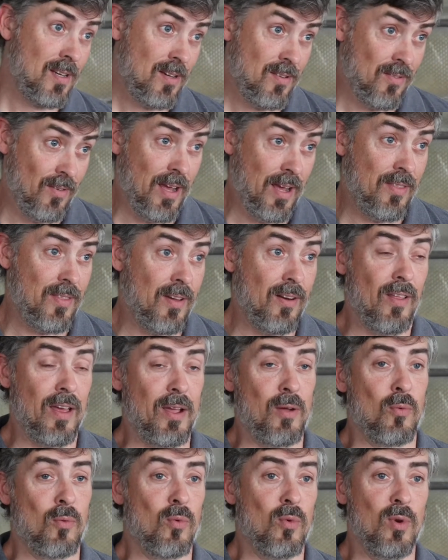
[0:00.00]
right? They're
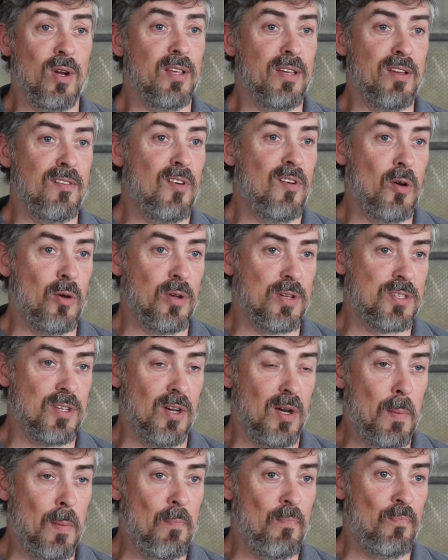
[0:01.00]
like really focused
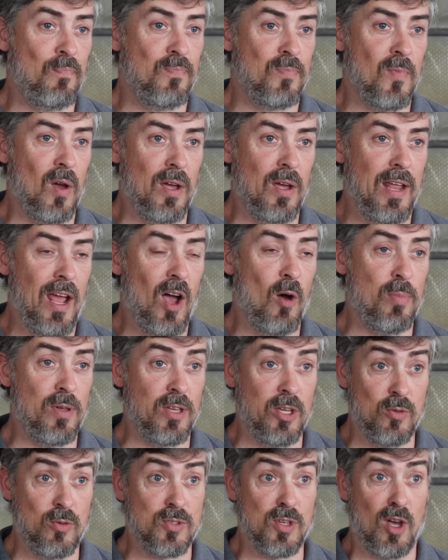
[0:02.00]
on
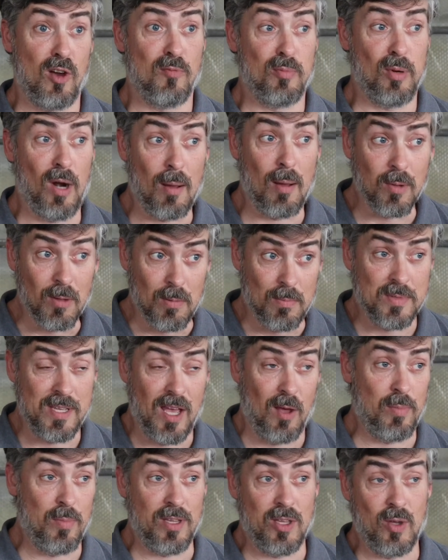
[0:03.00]
helping you solve problems,
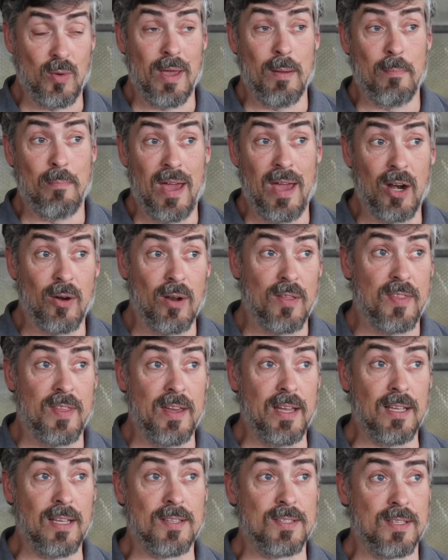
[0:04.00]
helping you get better at
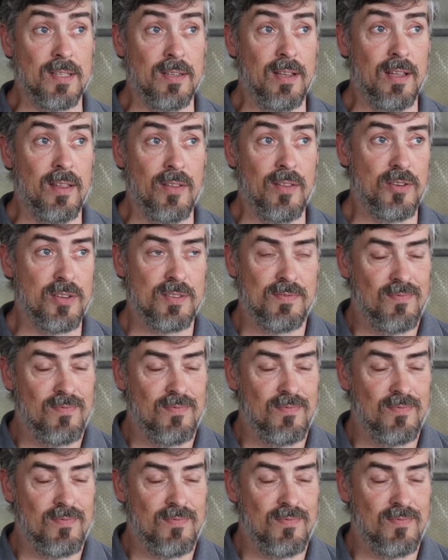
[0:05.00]
things, and they're just